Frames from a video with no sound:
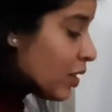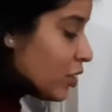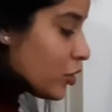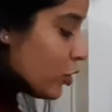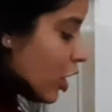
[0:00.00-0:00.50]

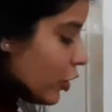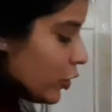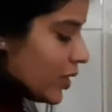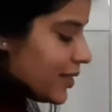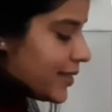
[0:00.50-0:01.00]
So now you
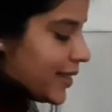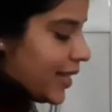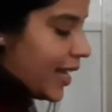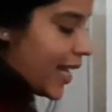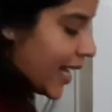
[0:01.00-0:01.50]
can
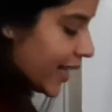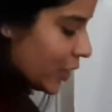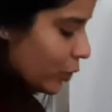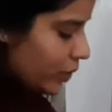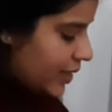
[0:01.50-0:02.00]
see
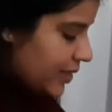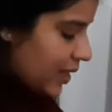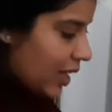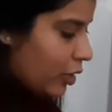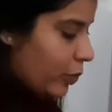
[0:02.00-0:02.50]
A2 is
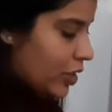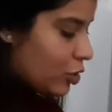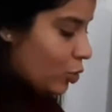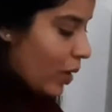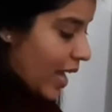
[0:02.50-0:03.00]
equals
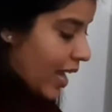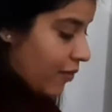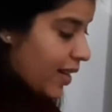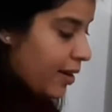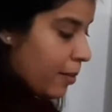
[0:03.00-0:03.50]
to
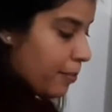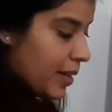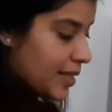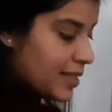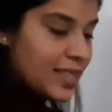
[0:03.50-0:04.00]
A1
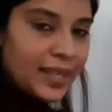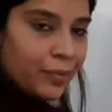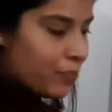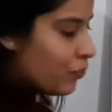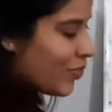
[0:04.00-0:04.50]
plus D.